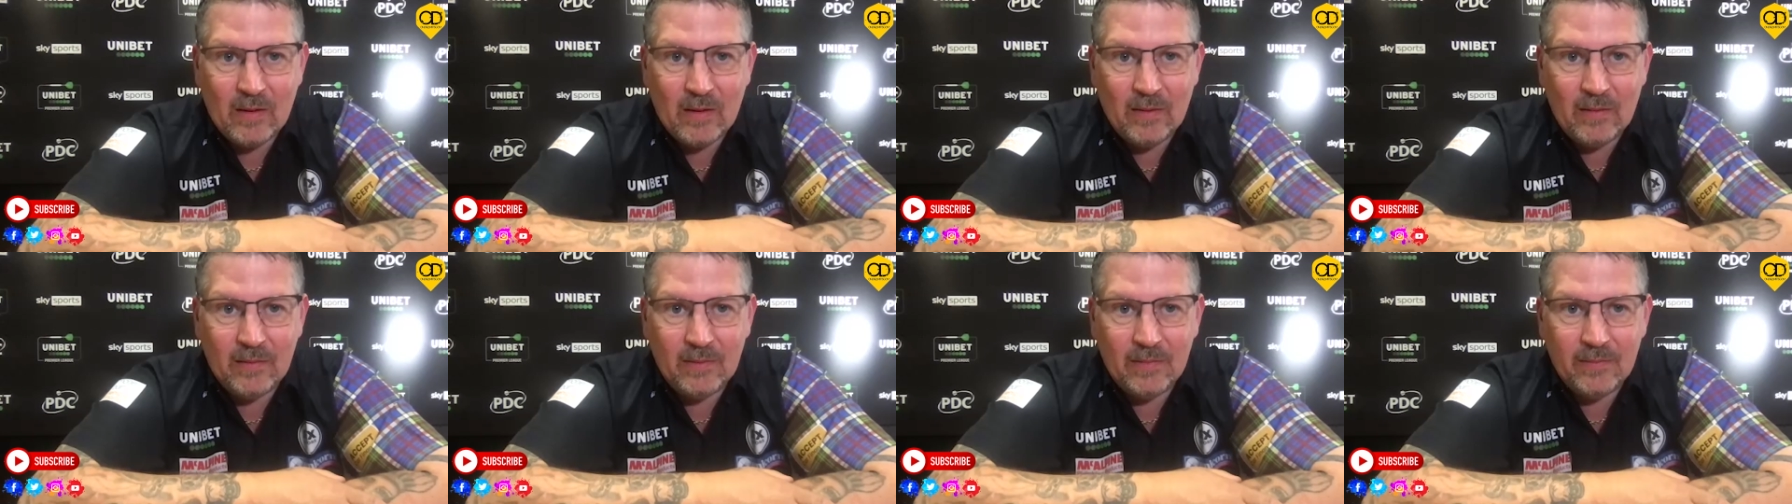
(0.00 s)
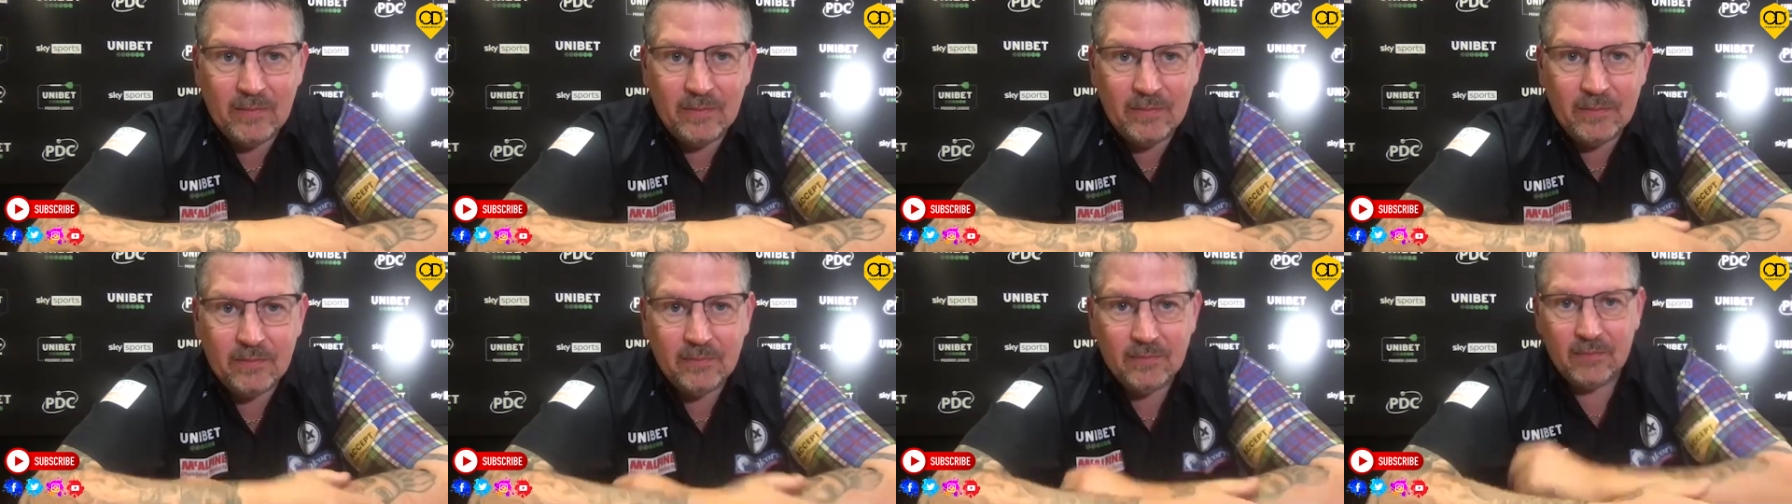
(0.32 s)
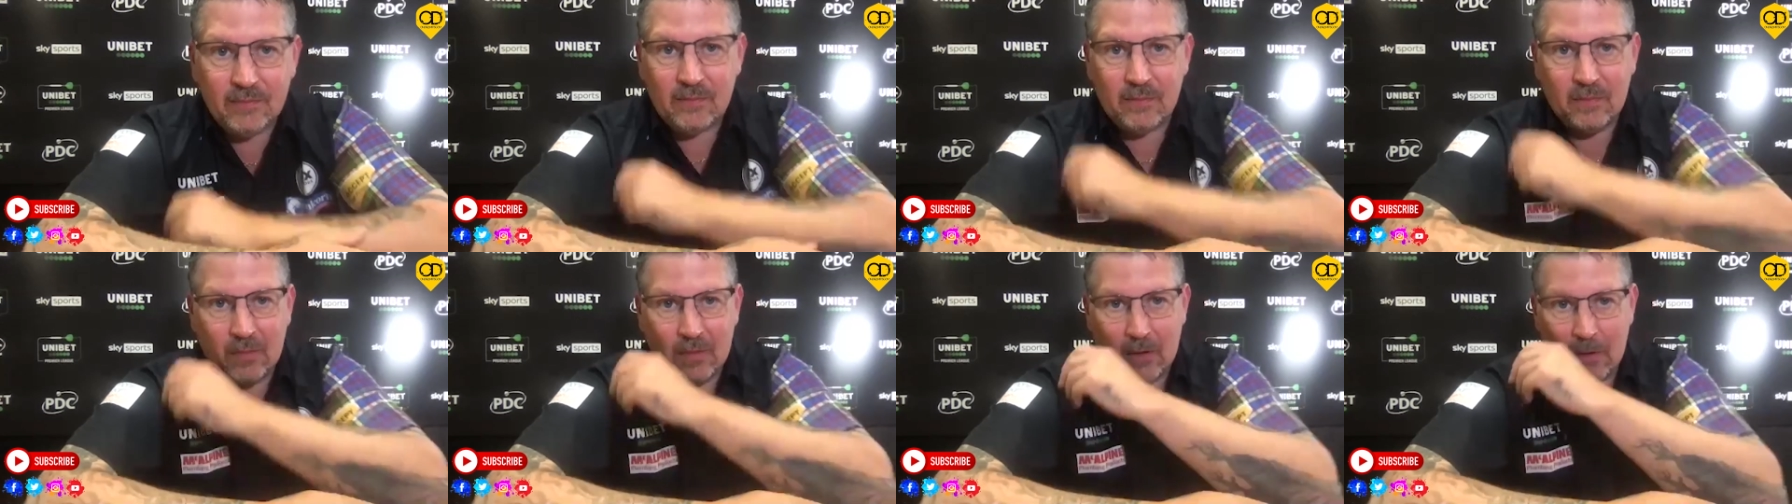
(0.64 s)
out of them when you've
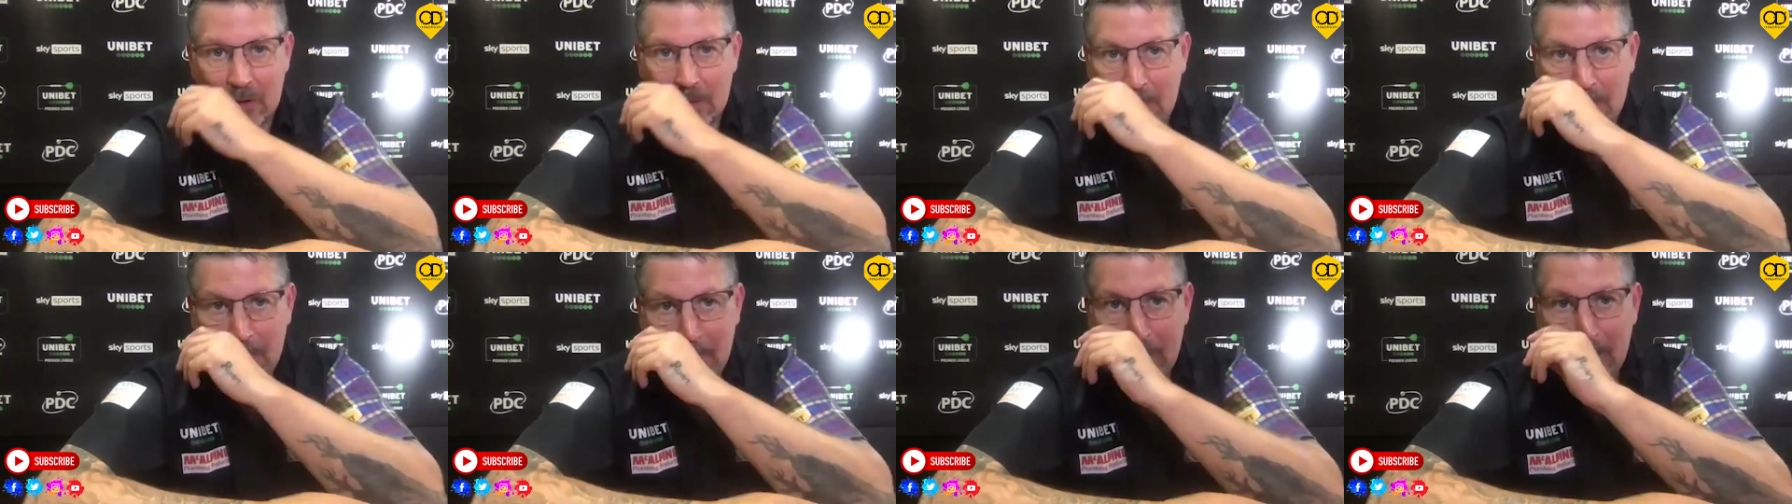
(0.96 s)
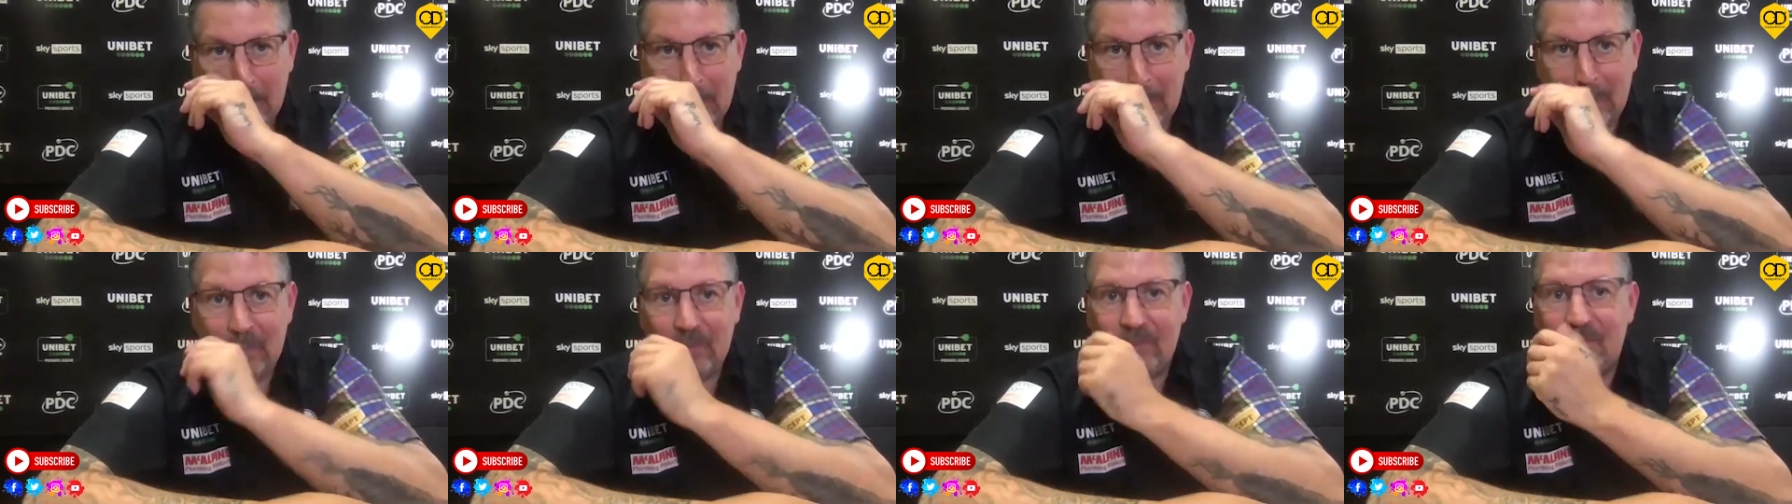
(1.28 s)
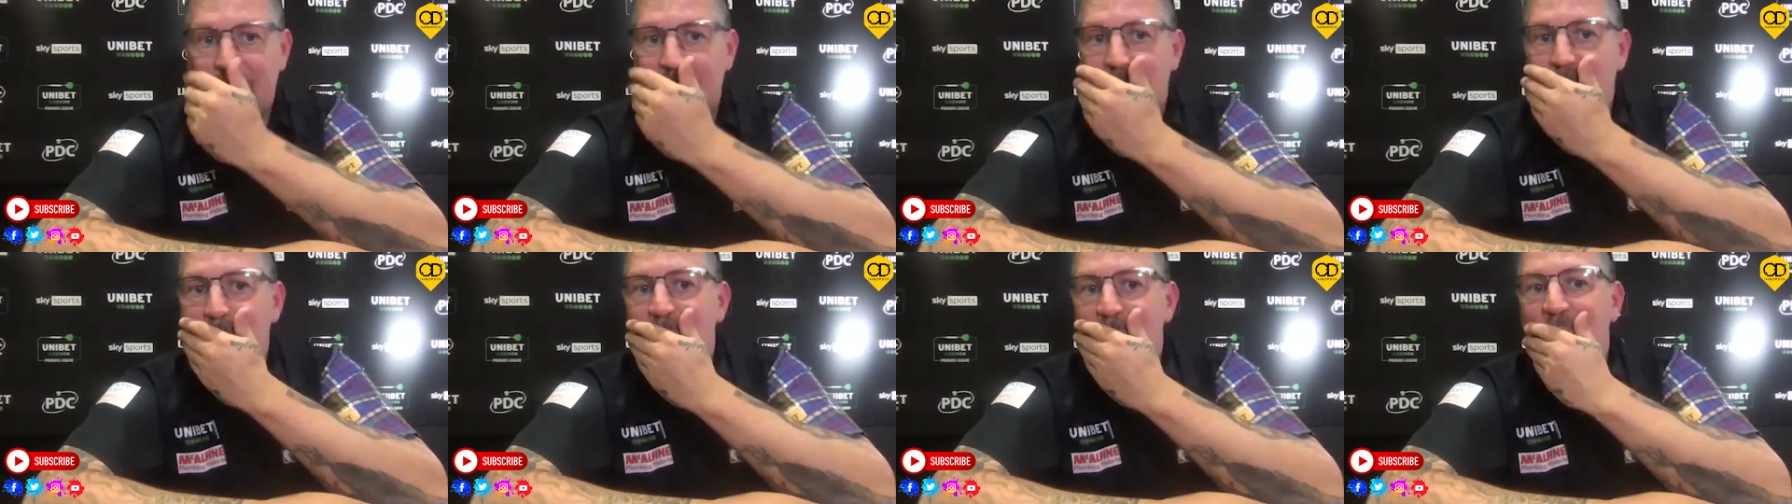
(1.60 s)
got to play night
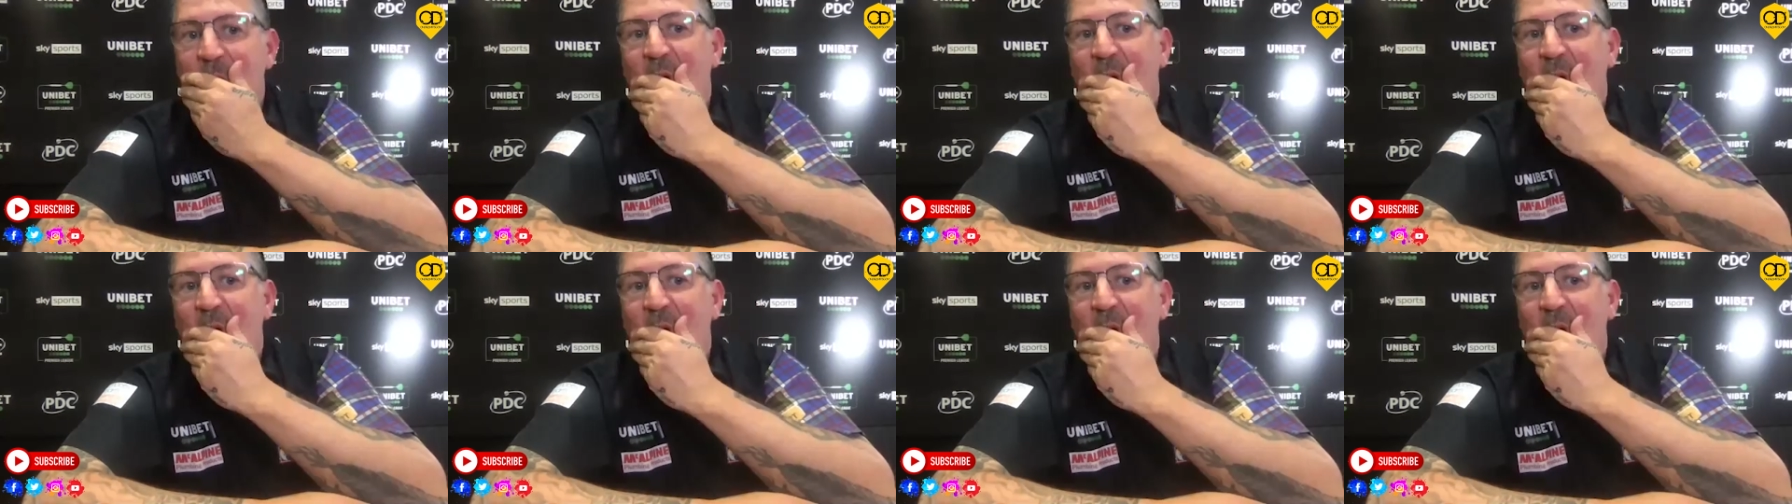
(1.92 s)
in, night